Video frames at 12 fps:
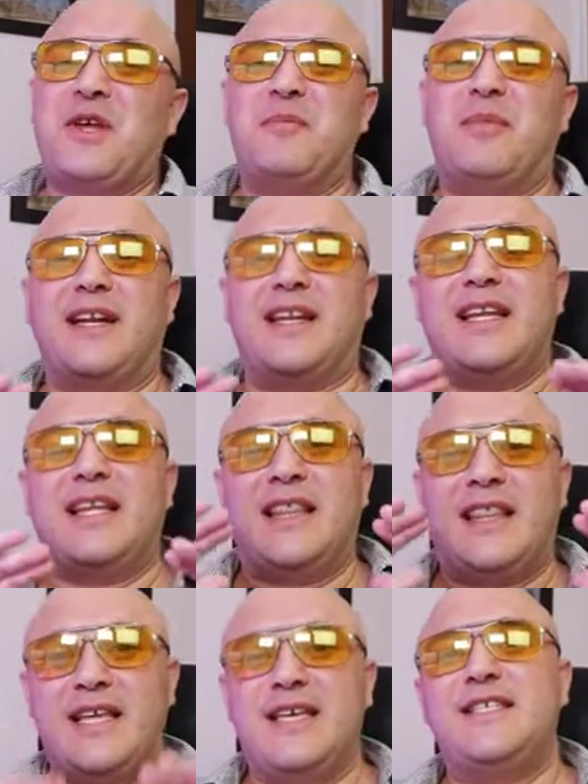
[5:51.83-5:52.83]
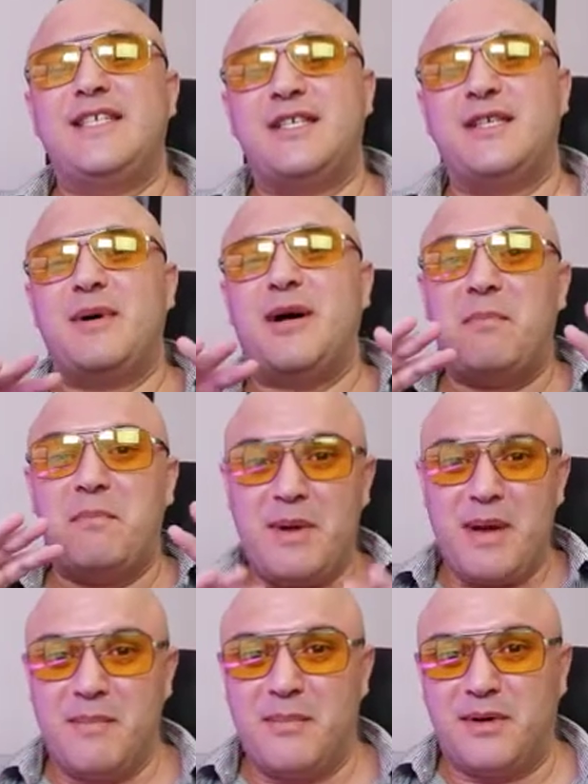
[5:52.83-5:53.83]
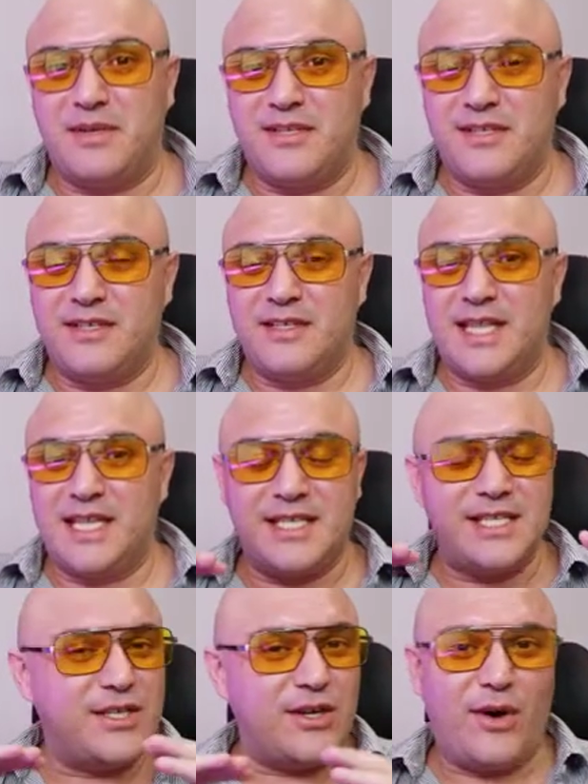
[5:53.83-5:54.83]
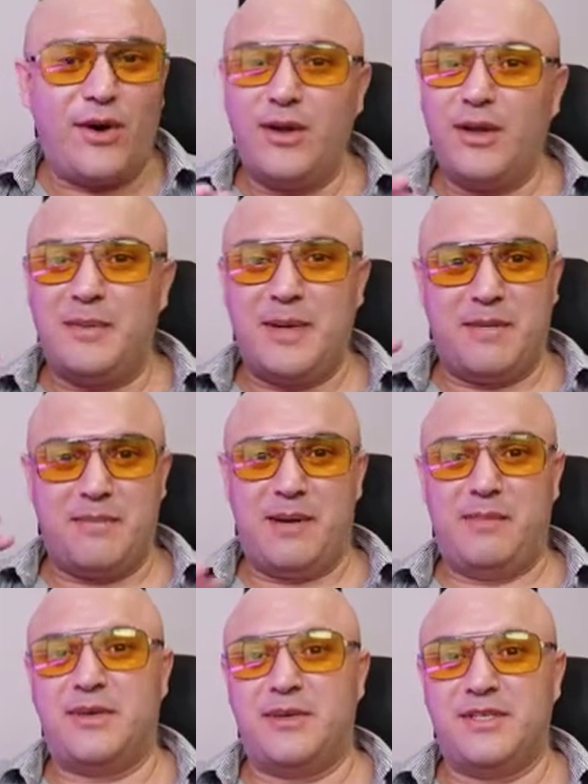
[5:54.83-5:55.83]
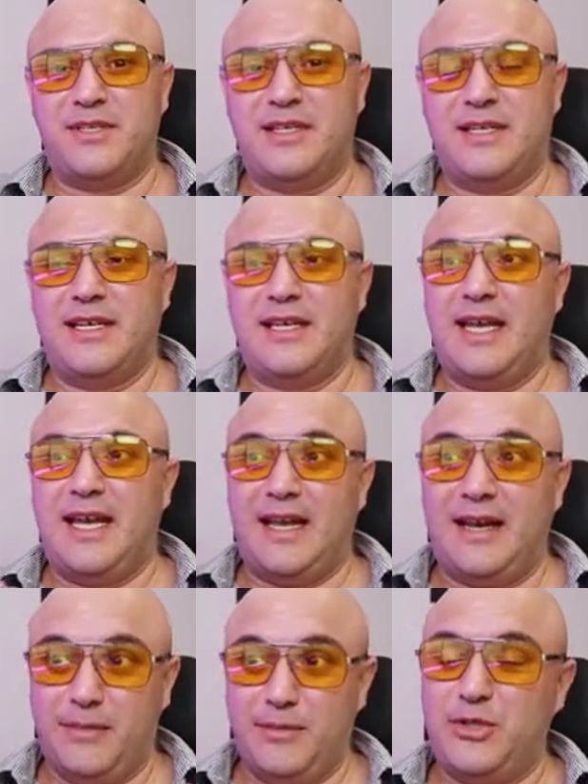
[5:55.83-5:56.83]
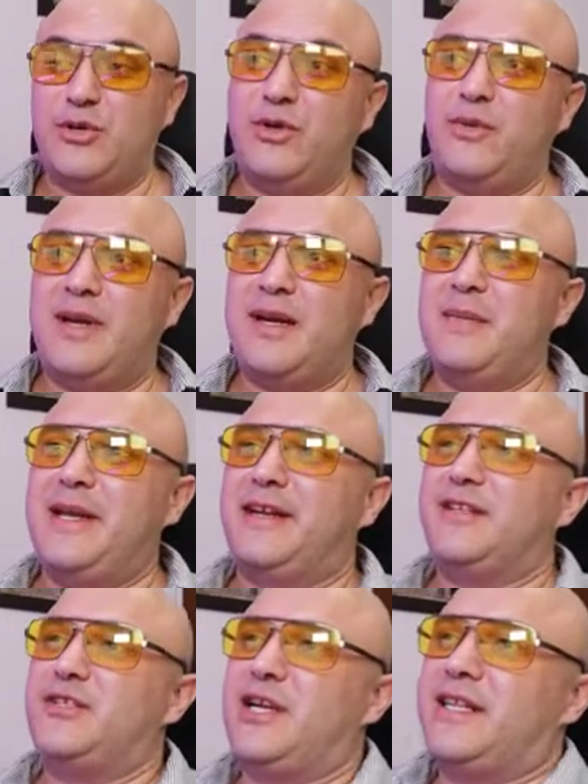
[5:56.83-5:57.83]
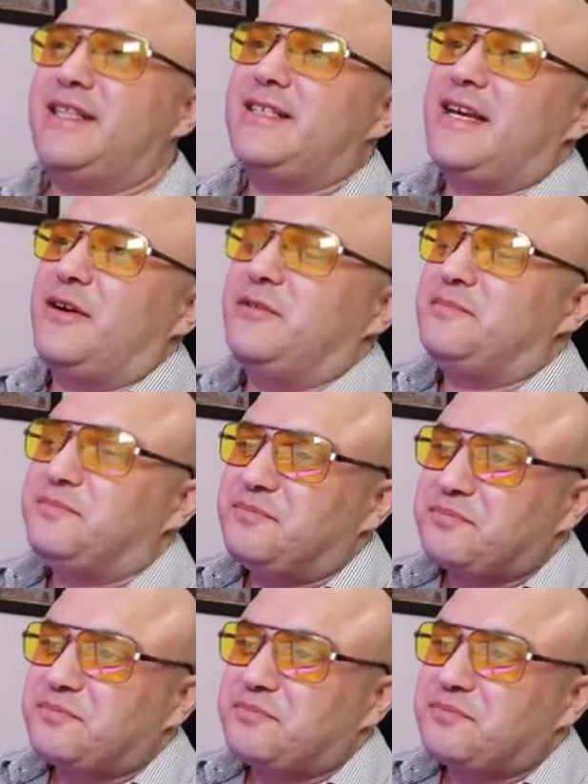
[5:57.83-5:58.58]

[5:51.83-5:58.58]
But this is about members. This is all about members. And let me show you what I mean. Check this out.